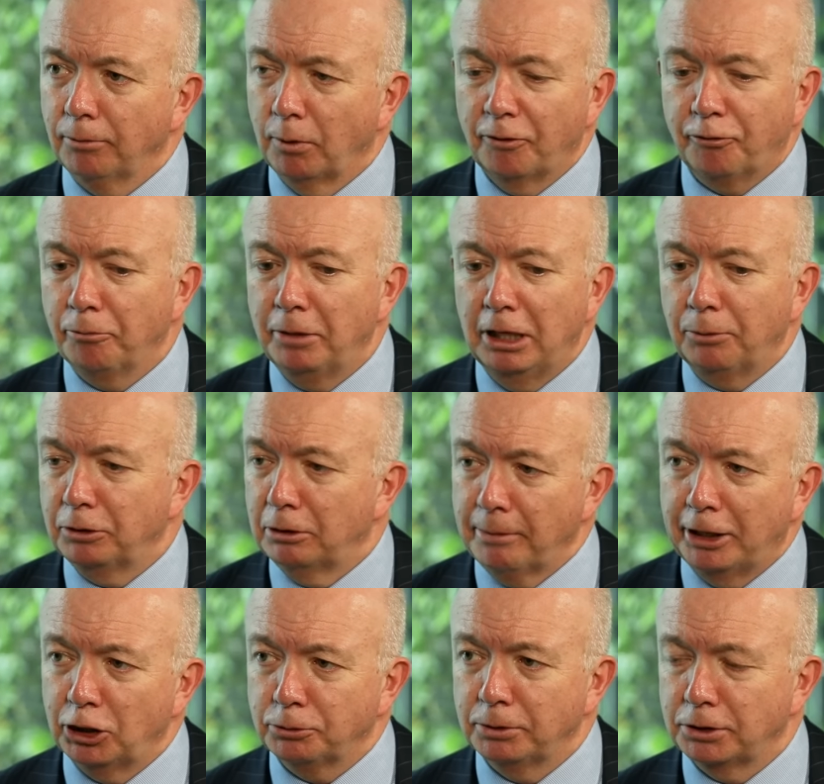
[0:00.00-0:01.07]
We're familiar with the
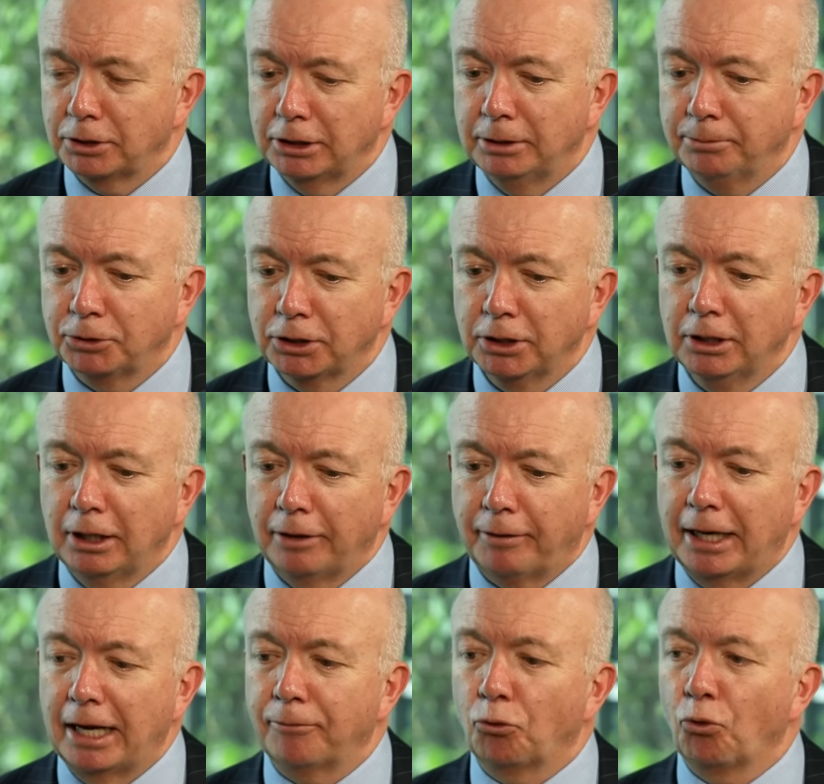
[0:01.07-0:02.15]
management teams.
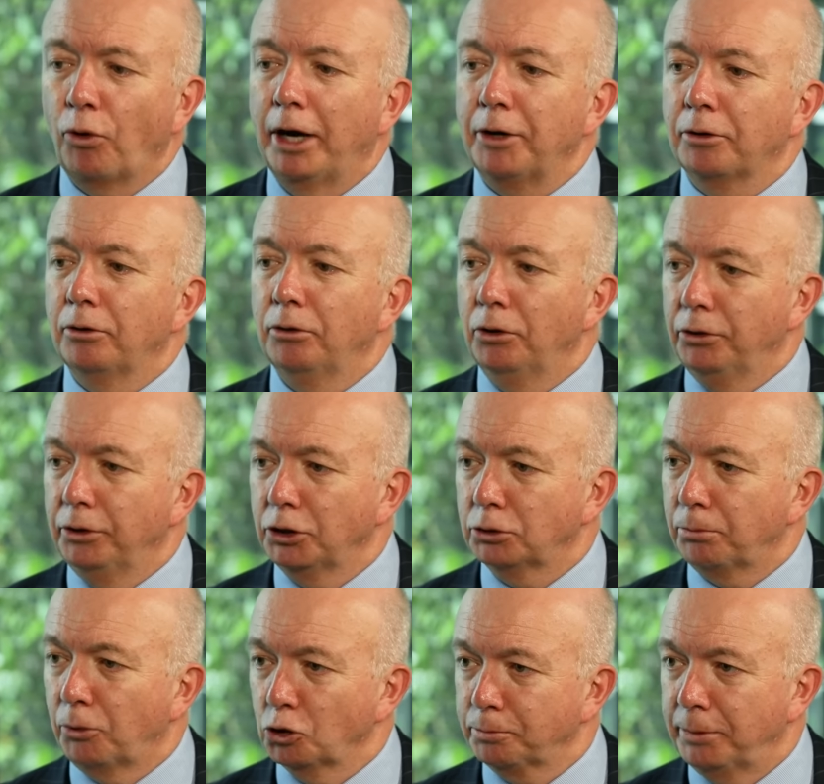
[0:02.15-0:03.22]
They have great
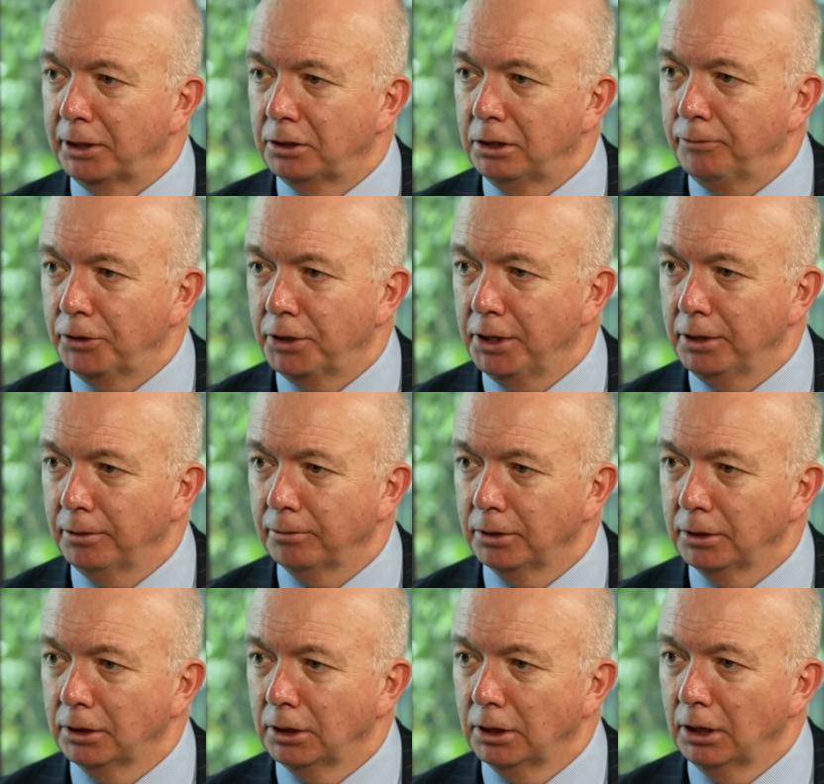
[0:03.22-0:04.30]
earnings prospectivity.
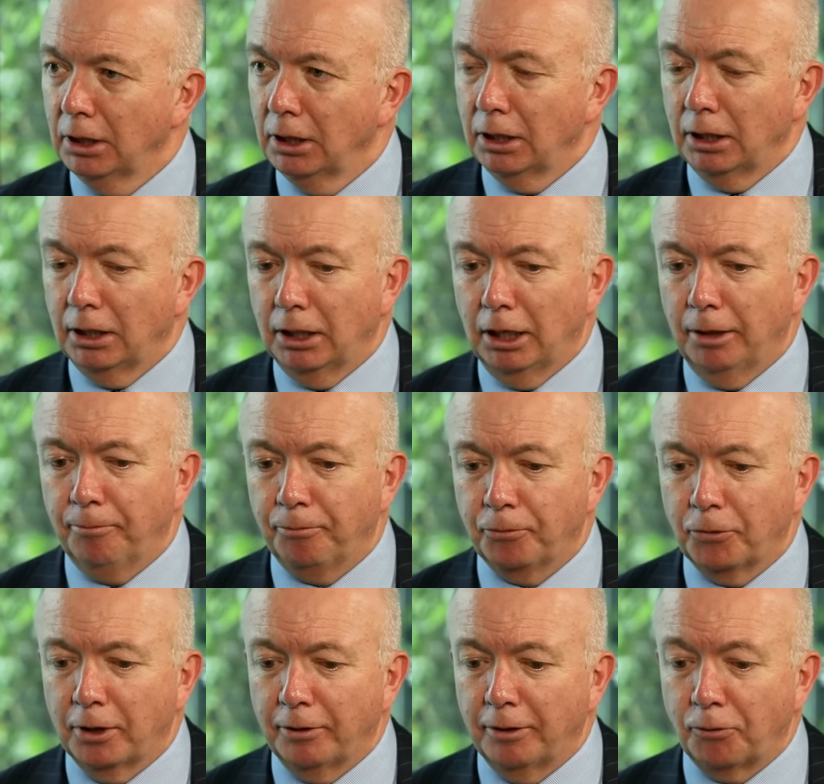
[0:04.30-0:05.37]
In
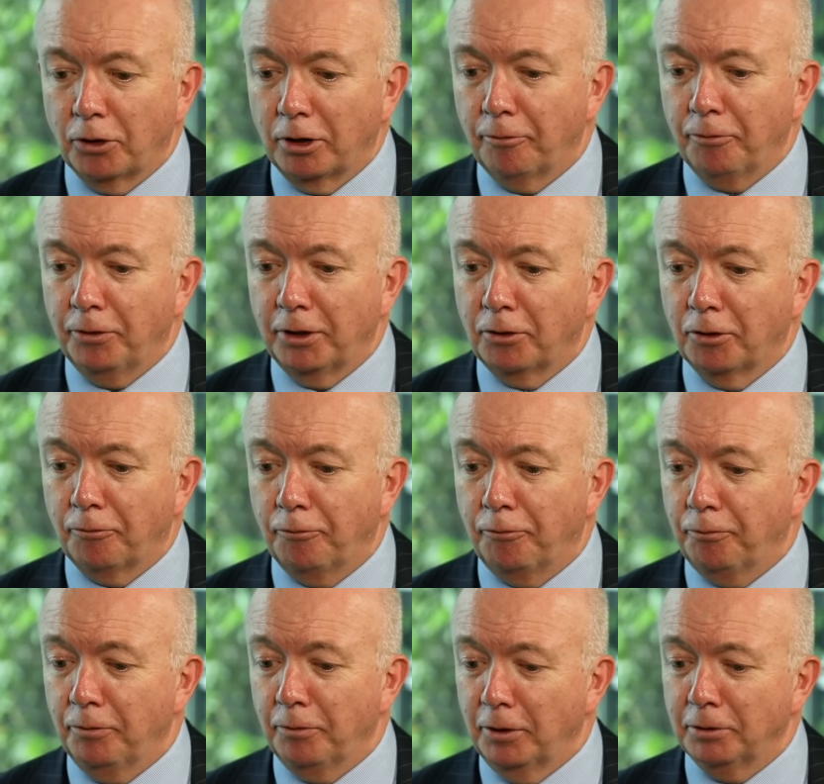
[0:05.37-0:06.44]

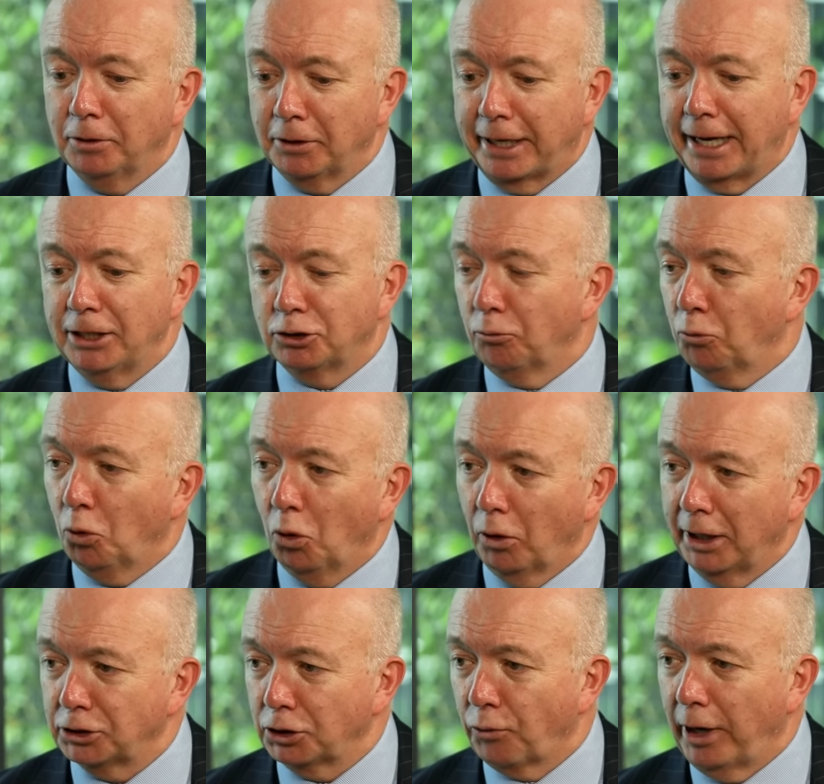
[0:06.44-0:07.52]
the case of
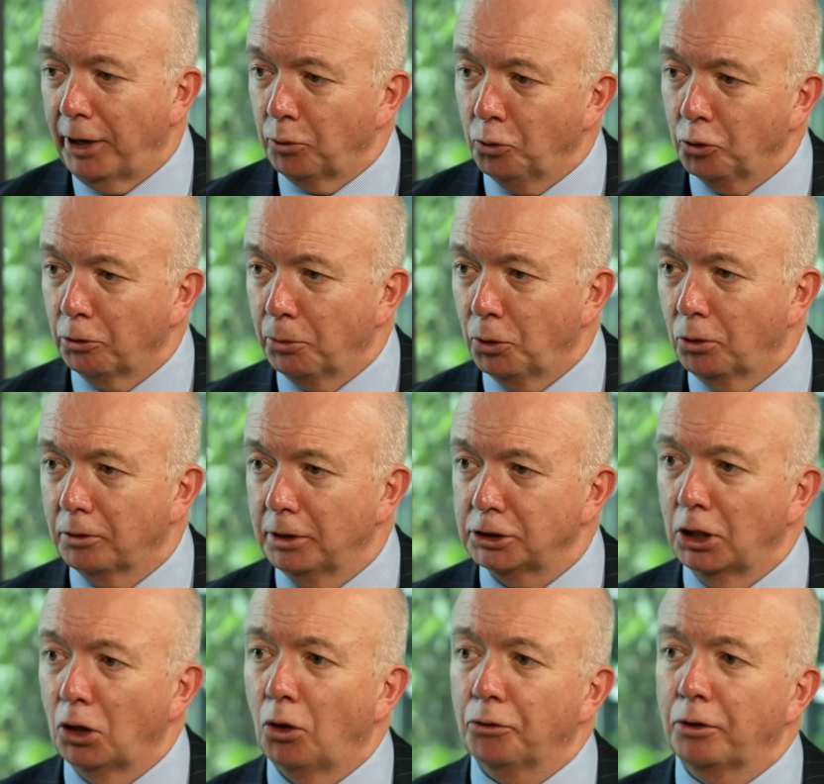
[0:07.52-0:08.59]
Worley, has a great order book.
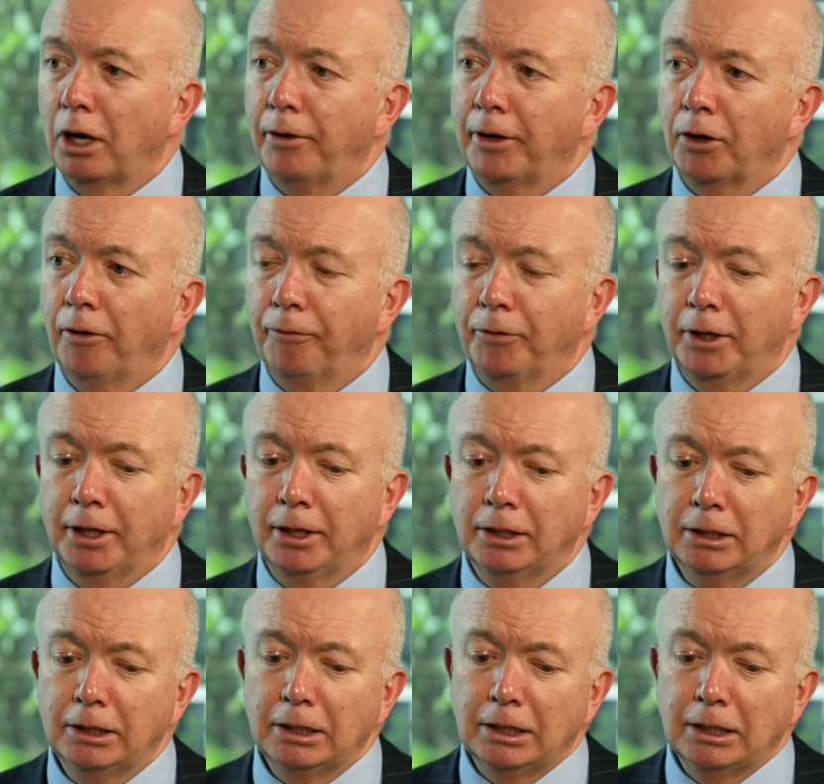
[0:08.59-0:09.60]
There's a lot going on there,